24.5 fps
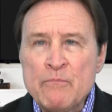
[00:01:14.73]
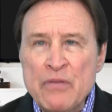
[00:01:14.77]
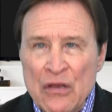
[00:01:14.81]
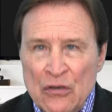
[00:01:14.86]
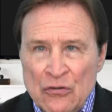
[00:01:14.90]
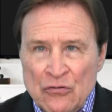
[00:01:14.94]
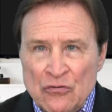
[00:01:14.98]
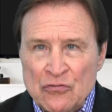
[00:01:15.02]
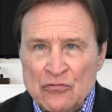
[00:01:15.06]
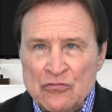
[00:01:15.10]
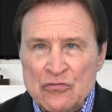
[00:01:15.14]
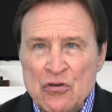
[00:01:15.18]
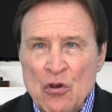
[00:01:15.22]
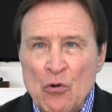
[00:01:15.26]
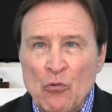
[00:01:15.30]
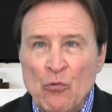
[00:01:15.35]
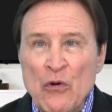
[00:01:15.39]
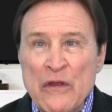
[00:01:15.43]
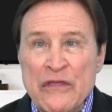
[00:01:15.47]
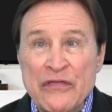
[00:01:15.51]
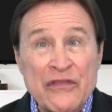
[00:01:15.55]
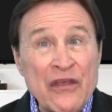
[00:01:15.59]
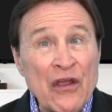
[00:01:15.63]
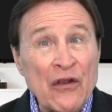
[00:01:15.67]
build
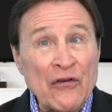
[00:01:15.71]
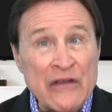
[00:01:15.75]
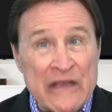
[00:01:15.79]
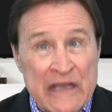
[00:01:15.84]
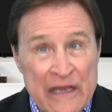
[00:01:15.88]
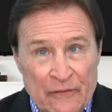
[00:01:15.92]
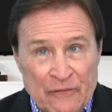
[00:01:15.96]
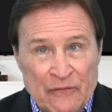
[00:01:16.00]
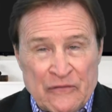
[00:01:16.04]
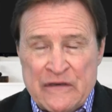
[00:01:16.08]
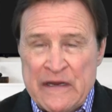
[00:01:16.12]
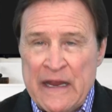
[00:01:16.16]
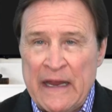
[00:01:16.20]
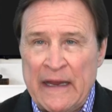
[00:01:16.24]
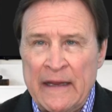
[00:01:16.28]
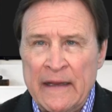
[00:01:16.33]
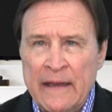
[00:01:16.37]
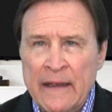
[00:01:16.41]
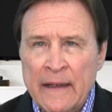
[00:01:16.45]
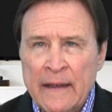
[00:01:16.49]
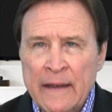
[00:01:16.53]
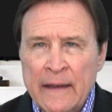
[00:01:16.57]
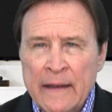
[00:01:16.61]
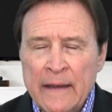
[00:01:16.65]
with their
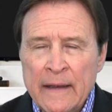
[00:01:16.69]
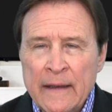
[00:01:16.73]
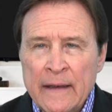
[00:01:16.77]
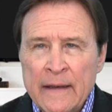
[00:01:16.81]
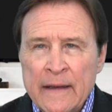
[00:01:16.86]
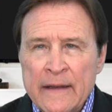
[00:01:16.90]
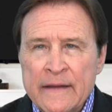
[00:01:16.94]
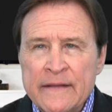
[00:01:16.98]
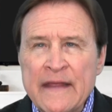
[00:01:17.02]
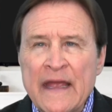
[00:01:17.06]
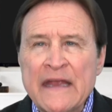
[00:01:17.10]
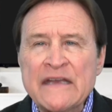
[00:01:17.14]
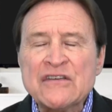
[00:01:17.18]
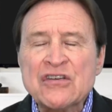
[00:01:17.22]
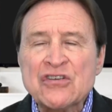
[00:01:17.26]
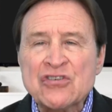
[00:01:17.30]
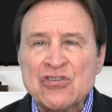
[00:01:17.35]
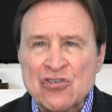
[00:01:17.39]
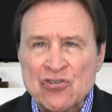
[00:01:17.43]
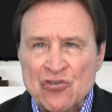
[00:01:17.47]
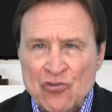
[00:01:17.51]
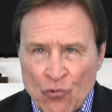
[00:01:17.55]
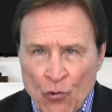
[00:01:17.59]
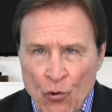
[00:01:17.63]
gifting, they
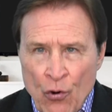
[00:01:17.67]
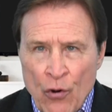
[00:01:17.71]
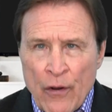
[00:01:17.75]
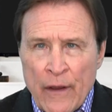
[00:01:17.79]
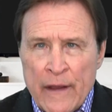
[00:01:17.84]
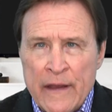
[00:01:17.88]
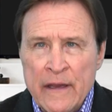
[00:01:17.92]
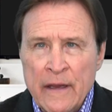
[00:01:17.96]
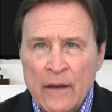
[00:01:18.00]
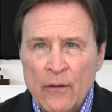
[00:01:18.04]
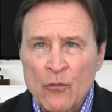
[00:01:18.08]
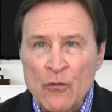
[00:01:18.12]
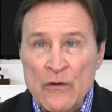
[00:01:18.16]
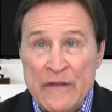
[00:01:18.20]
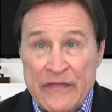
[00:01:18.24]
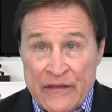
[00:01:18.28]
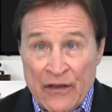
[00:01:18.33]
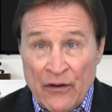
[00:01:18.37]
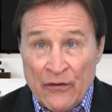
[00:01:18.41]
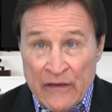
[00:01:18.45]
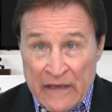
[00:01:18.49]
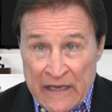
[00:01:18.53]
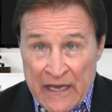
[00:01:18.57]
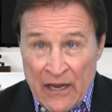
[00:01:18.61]
destroy with
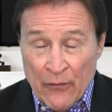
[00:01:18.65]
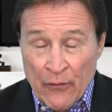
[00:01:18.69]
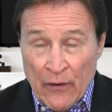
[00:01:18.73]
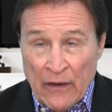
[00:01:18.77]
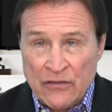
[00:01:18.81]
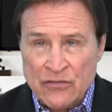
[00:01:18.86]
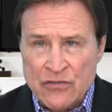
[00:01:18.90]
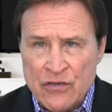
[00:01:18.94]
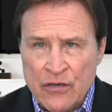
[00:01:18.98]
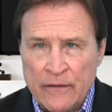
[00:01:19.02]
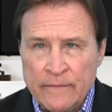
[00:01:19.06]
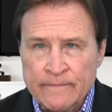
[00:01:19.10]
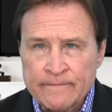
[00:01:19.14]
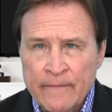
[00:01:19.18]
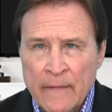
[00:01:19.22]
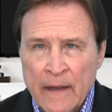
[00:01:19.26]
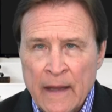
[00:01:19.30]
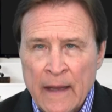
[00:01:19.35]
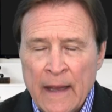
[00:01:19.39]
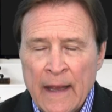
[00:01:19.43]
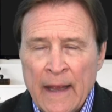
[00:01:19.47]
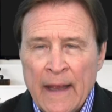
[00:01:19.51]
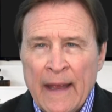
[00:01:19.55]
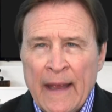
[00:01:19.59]
their character."
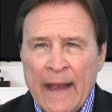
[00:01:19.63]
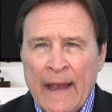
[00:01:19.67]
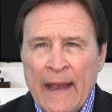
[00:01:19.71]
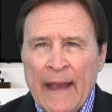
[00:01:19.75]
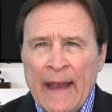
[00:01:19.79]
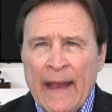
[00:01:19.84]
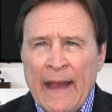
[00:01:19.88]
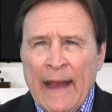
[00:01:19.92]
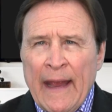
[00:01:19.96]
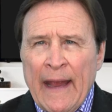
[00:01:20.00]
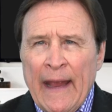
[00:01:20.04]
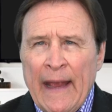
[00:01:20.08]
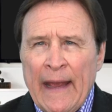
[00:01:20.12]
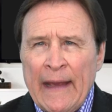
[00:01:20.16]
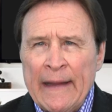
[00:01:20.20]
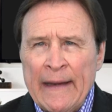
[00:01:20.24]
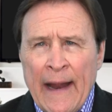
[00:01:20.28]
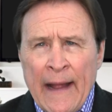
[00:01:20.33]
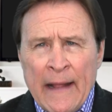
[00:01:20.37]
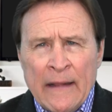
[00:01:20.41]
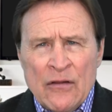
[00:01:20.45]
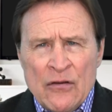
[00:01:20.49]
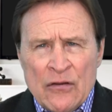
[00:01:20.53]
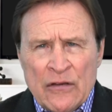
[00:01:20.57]
And
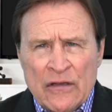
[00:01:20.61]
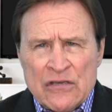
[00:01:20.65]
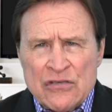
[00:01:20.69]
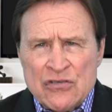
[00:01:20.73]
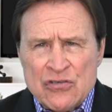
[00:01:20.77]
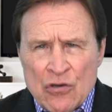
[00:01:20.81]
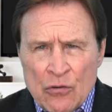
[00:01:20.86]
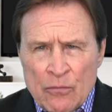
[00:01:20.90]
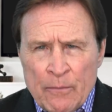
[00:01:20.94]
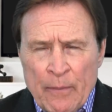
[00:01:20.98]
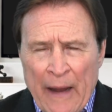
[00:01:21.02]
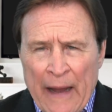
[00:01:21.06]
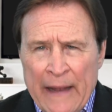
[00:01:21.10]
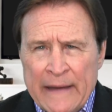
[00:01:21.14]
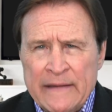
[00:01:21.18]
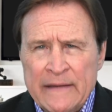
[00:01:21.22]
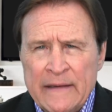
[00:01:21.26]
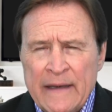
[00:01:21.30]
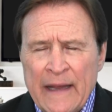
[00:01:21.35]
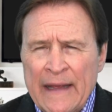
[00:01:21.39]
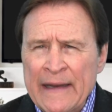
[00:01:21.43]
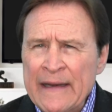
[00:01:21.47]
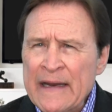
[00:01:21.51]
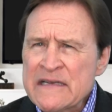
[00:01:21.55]
I look at Joe
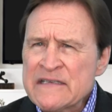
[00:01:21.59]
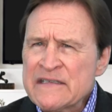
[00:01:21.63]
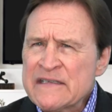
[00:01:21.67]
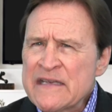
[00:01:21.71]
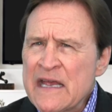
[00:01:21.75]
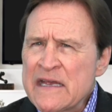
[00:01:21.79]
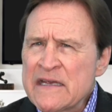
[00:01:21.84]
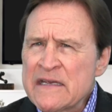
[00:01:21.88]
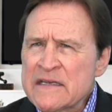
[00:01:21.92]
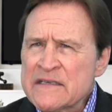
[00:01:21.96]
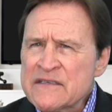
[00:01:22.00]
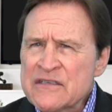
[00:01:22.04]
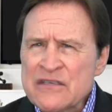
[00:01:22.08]
Biden and I say,